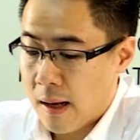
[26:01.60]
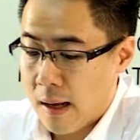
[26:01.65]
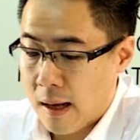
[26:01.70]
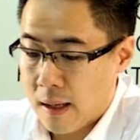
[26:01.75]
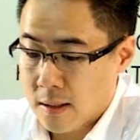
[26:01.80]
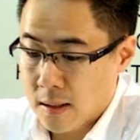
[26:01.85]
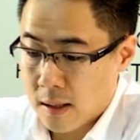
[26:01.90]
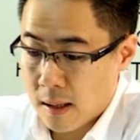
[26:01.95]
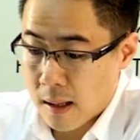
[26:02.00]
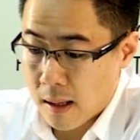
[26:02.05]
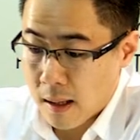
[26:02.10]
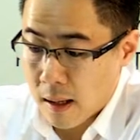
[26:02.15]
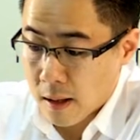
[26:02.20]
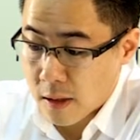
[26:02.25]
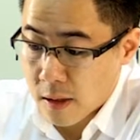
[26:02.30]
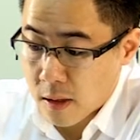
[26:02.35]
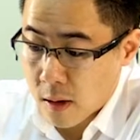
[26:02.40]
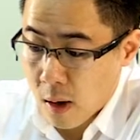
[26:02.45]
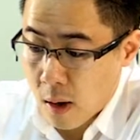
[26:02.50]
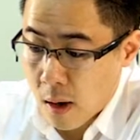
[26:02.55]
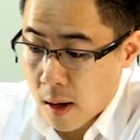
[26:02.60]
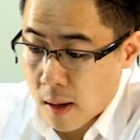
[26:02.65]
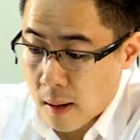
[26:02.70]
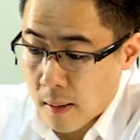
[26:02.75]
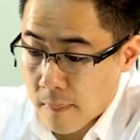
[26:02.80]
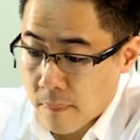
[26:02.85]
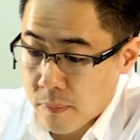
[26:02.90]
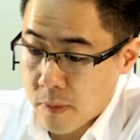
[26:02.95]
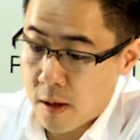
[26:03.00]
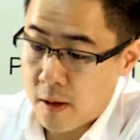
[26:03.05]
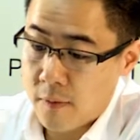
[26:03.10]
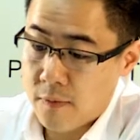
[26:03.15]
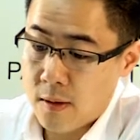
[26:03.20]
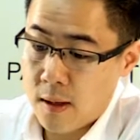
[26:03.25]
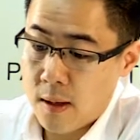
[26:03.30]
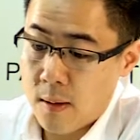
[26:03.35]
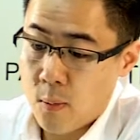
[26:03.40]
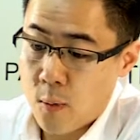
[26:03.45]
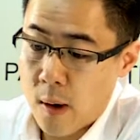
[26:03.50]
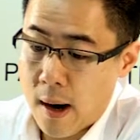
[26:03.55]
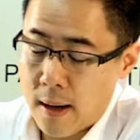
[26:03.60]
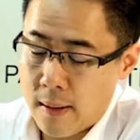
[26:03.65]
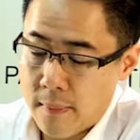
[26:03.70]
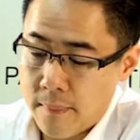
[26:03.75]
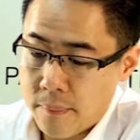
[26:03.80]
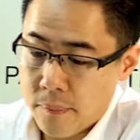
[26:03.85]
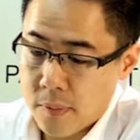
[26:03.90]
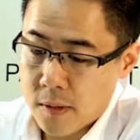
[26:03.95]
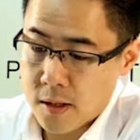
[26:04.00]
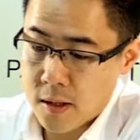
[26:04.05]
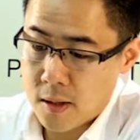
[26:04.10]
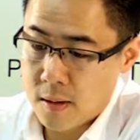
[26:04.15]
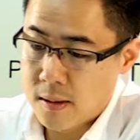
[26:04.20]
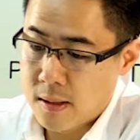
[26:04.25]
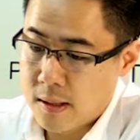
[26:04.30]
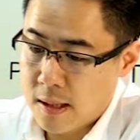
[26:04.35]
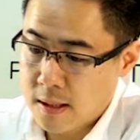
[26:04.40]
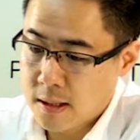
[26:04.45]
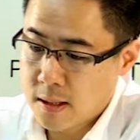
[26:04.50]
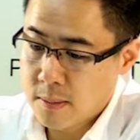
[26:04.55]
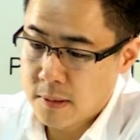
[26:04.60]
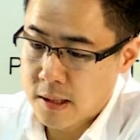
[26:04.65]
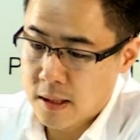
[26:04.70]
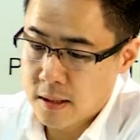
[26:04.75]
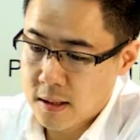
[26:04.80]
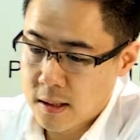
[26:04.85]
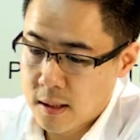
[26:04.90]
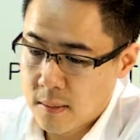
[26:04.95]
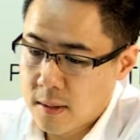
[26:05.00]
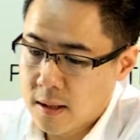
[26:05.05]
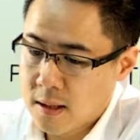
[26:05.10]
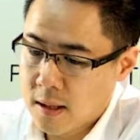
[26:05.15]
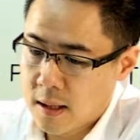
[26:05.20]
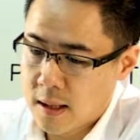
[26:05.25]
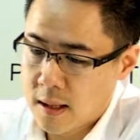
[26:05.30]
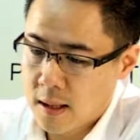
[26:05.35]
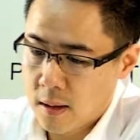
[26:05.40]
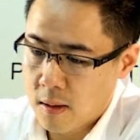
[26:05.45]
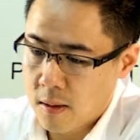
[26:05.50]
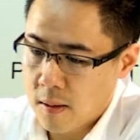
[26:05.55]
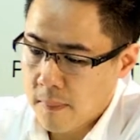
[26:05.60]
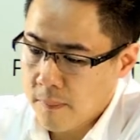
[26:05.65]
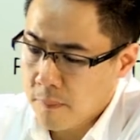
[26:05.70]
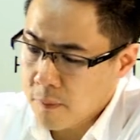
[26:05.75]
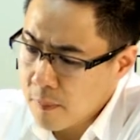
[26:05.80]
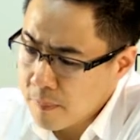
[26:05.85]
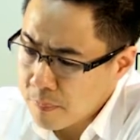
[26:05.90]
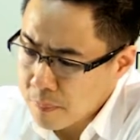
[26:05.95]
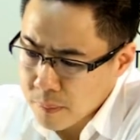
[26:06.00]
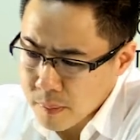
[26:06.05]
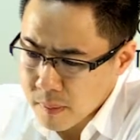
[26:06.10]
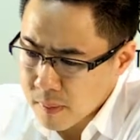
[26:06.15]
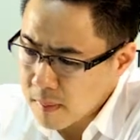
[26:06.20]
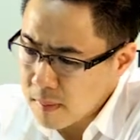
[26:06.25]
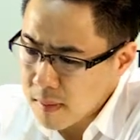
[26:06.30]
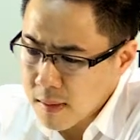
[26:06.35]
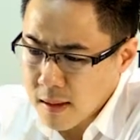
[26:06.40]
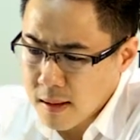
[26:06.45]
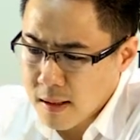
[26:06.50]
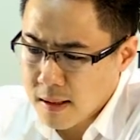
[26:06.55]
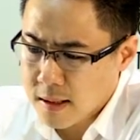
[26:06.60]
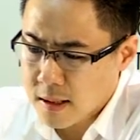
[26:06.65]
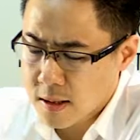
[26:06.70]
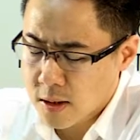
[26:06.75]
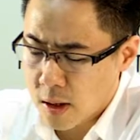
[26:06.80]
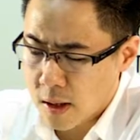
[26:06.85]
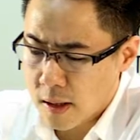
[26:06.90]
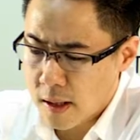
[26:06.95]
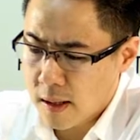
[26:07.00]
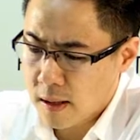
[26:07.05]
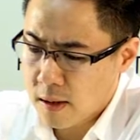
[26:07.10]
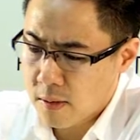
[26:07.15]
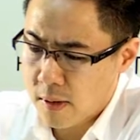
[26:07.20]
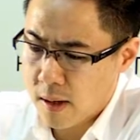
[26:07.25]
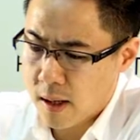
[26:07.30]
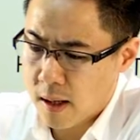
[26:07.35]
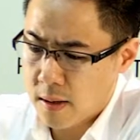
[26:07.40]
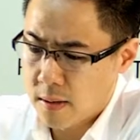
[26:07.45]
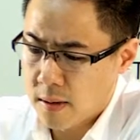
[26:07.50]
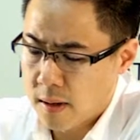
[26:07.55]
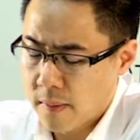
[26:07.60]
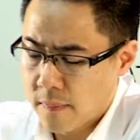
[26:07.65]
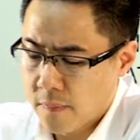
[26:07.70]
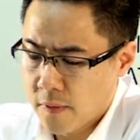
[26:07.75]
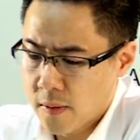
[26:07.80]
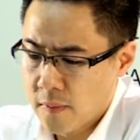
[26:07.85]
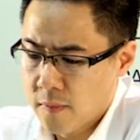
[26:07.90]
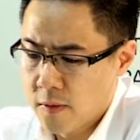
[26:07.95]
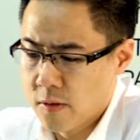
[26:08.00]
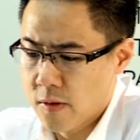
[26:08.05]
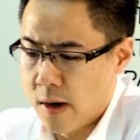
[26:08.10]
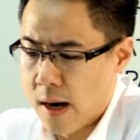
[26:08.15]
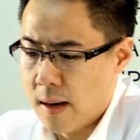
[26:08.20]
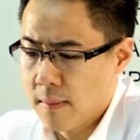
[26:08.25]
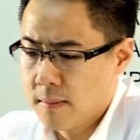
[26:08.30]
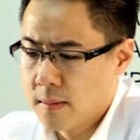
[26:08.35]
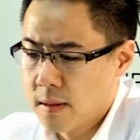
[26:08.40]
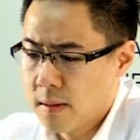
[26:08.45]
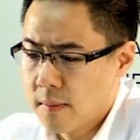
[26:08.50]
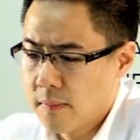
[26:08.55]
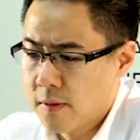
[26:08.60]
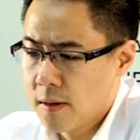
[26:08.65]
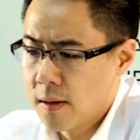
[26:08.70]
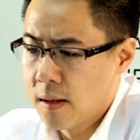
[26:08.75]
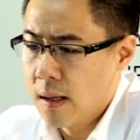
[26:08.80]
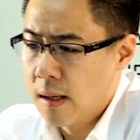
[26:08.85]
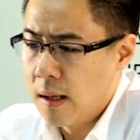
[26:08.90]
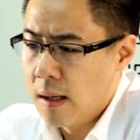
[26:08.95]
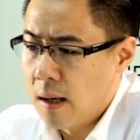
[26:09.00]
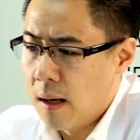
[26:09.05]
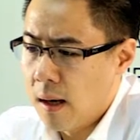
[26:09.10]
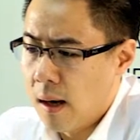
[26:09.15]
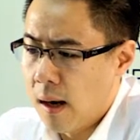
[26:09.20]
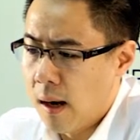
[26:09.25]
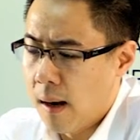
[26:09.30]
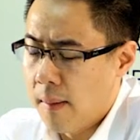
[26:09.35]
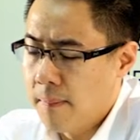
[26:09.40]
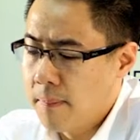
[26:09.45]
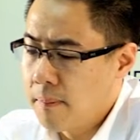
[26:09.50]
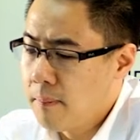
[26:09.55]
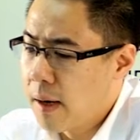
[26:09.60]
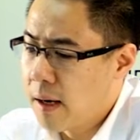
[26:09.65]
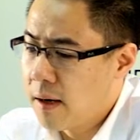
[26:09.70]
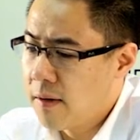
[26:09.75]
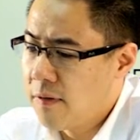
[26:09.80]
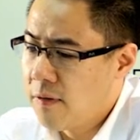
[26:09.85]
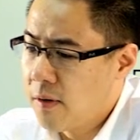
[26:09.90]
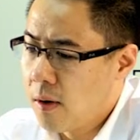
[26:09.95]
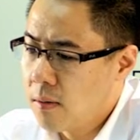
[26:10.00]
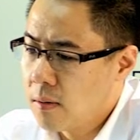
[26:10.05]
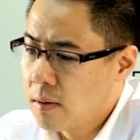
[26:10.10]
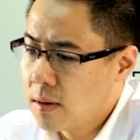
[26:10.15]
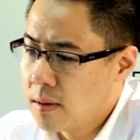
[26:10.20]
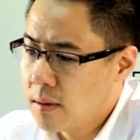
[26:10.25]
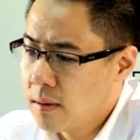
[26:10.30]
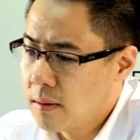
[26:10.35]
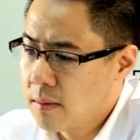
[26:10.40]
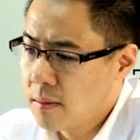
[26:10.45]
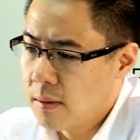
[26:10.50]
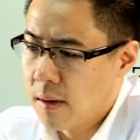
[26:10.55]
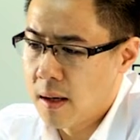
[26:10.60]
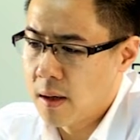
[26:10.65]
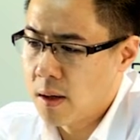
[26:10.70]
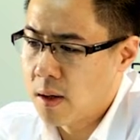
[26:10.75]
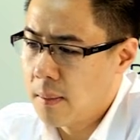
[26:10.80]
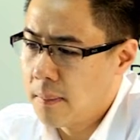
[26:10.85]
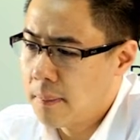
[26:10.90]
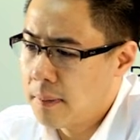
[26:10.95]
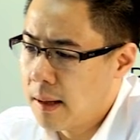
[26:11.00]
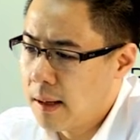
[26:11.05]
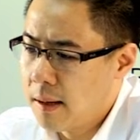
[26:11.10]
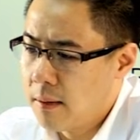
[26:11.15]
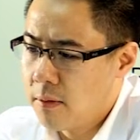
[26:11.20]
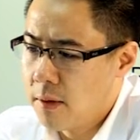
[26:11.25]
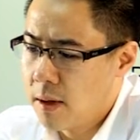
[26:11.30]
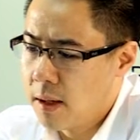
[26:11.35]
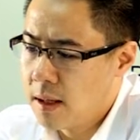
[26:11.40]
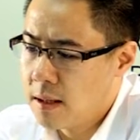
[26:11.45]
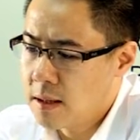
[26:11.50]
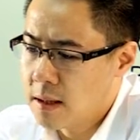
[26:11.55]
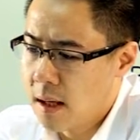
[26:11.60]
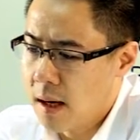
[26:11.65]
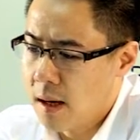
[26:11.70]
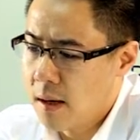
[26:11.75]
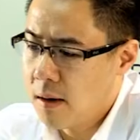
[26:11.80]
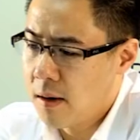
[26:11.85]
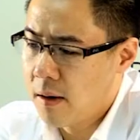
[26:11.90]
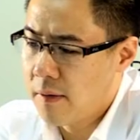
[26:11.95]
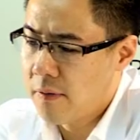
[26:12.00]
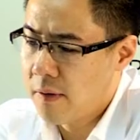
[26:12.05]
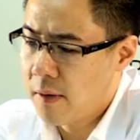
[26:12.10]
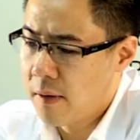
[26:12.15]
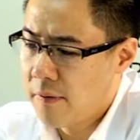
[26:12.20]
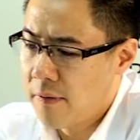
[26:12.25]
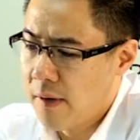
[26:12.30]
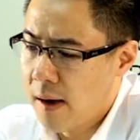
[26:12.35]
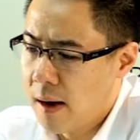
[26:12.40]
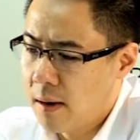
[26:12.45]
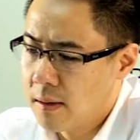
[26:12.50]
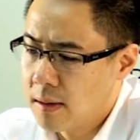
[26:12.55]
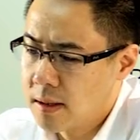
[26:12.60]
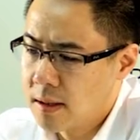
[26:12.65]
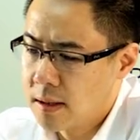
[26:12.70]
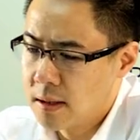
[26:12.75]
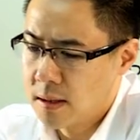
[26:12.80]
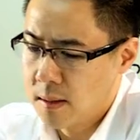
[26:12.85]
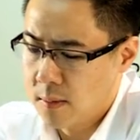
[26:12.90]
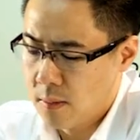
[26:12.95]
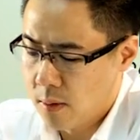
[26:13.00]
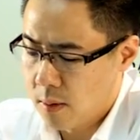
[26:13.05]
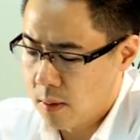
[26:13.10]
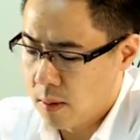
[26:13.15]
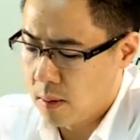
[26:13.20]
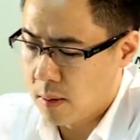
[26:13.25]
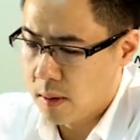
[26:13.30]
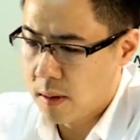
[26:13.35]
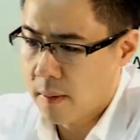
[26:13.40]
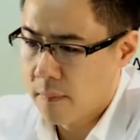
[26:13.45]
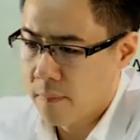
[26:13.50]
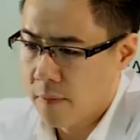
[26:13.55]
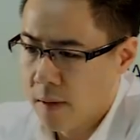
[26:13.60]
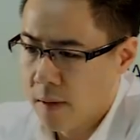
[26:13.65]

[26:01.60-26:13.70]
has a third of the weight. So this system is a kilo. This is only 300 grams. Manifolds, right? Complete redesign of how a system would look.